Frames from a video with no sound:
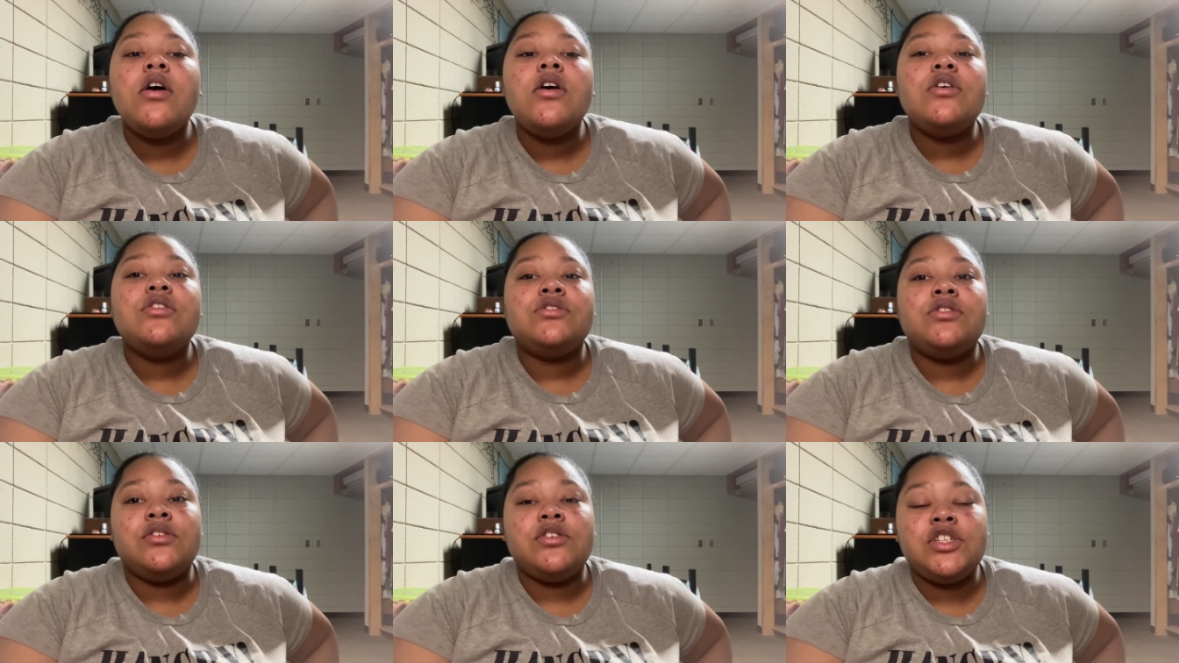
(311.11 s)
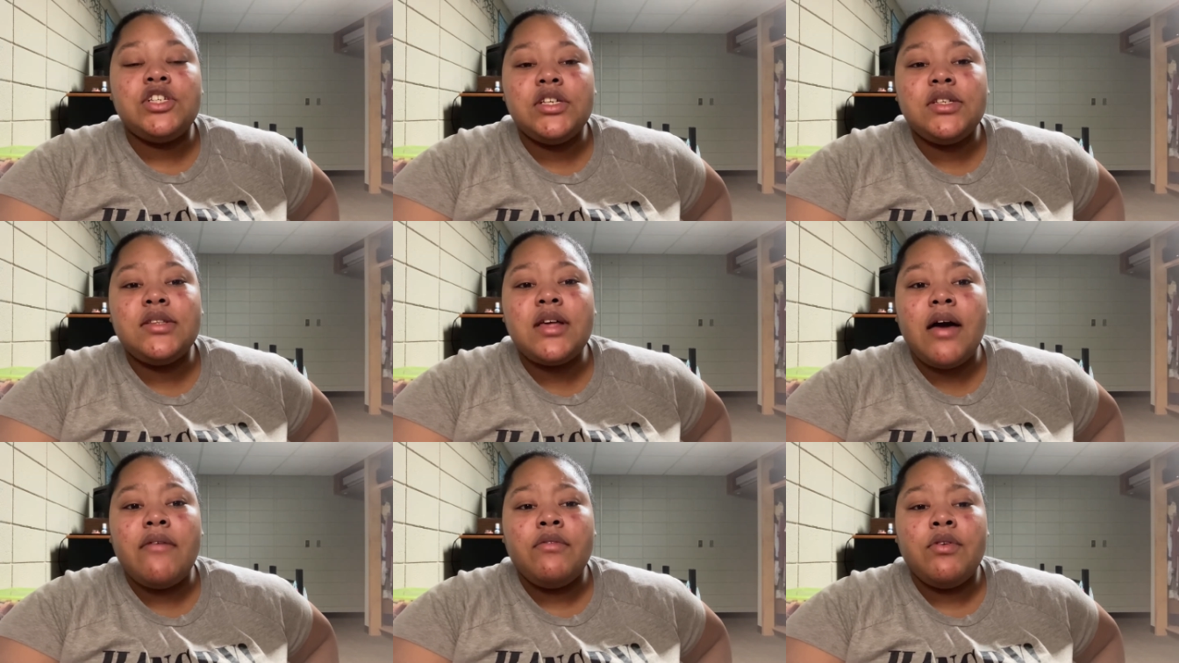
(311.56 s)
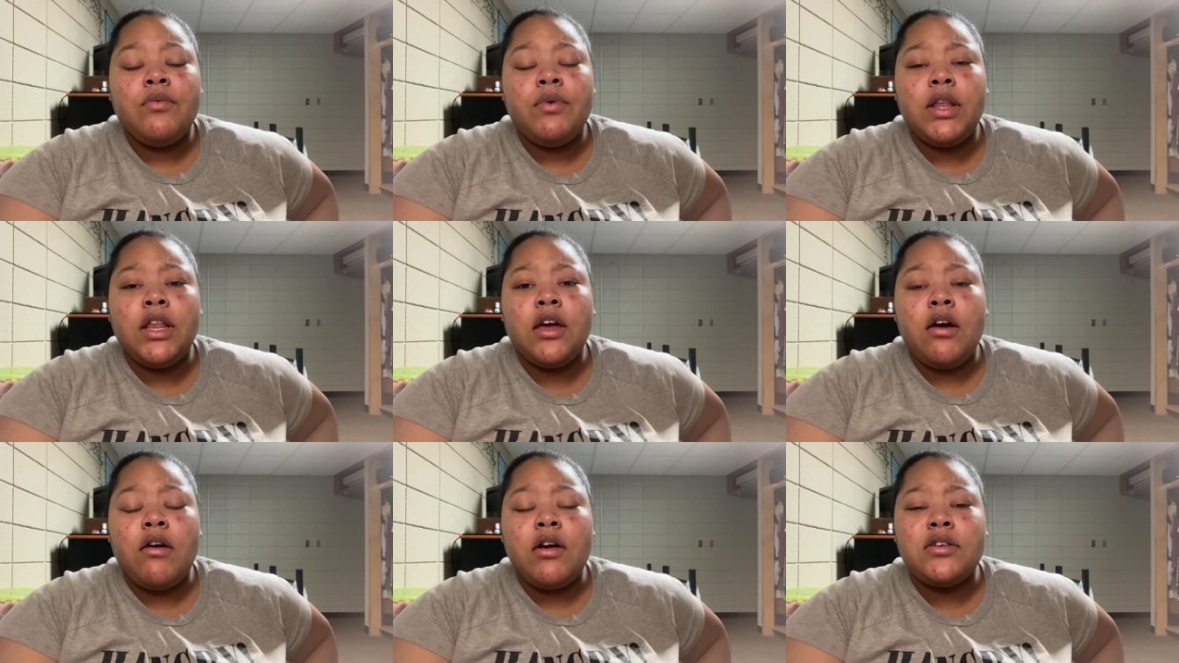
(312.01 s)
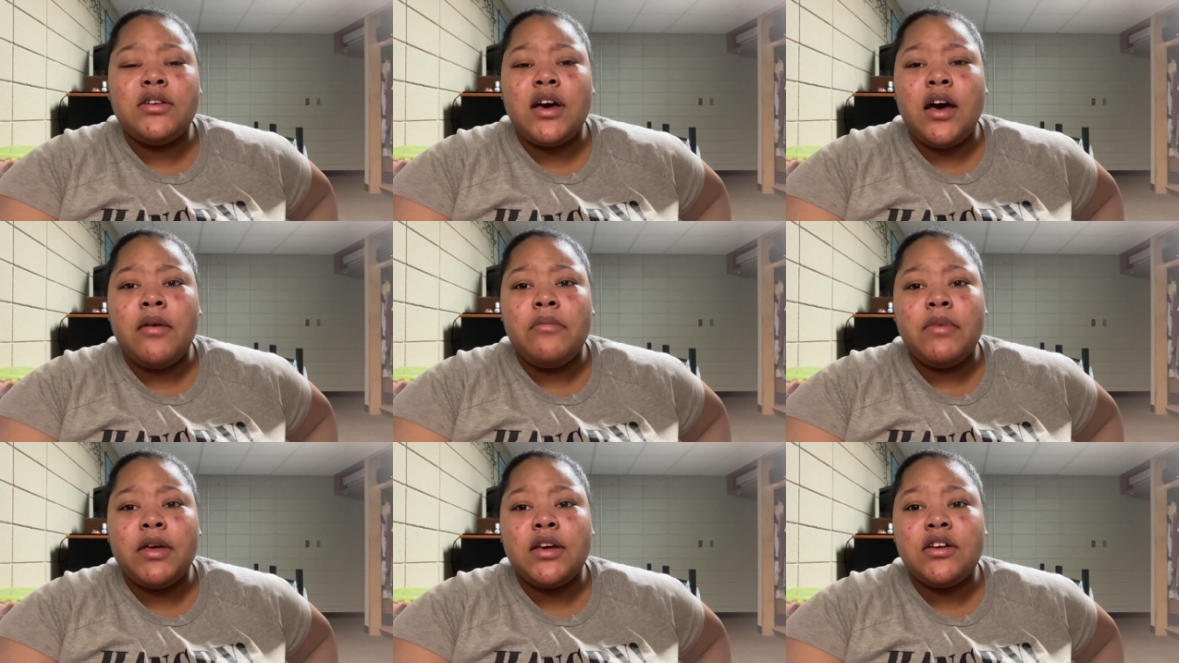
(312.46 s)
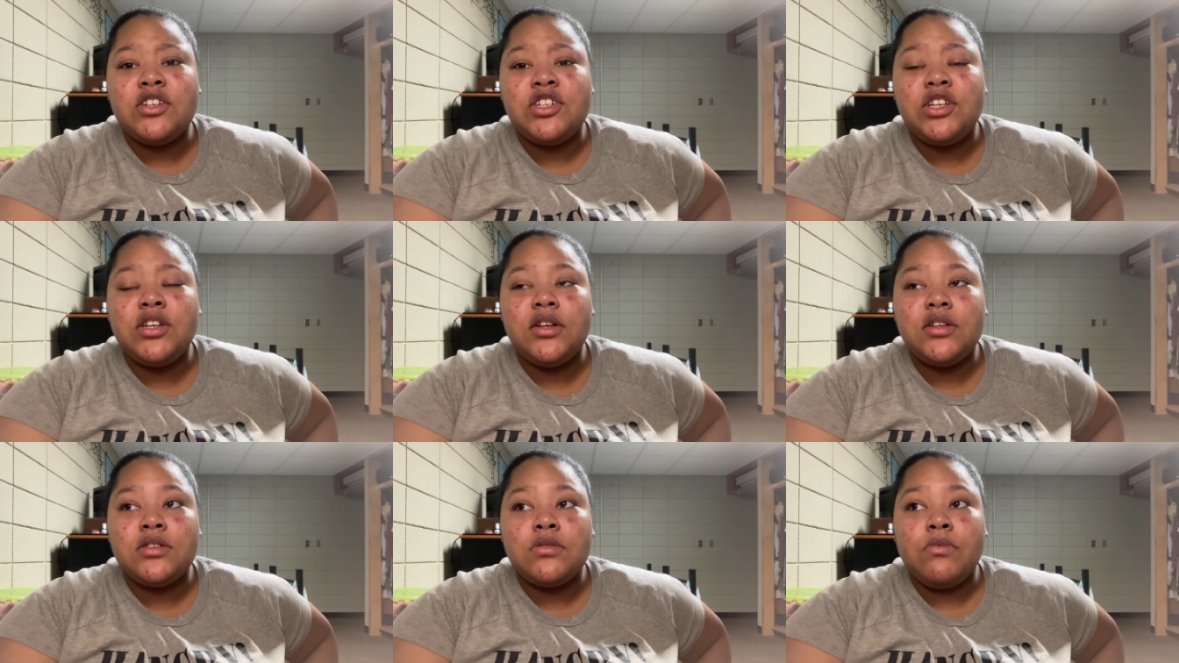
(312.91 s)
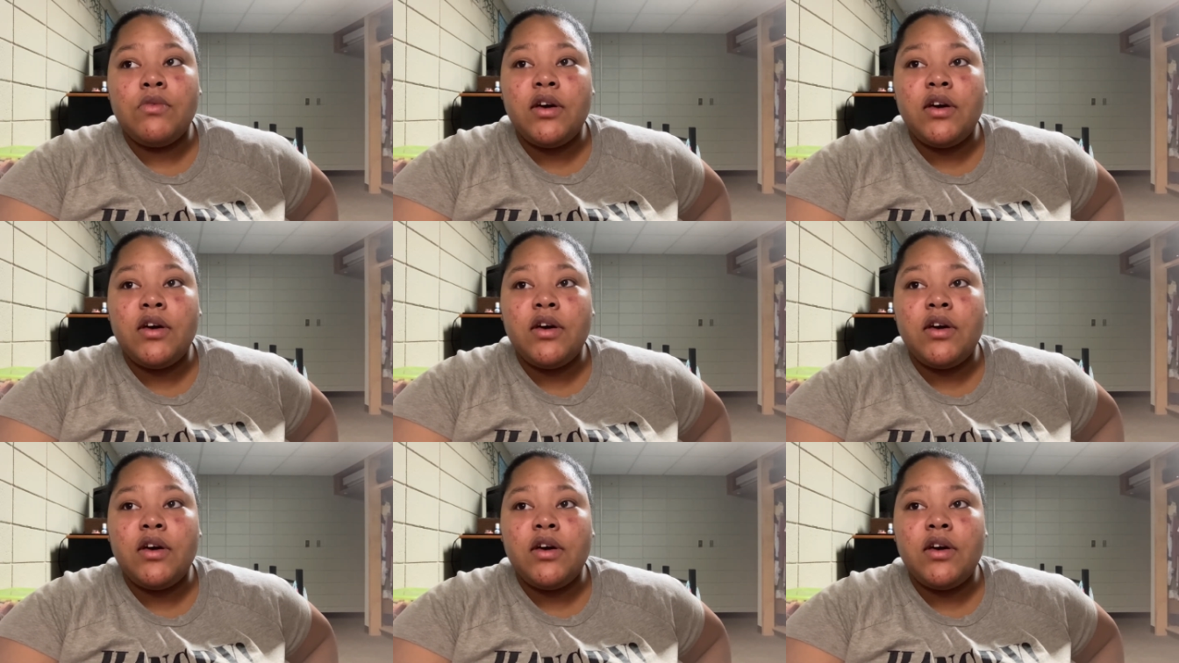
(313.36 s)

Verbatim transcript: So she's having a really hard time because she doesn't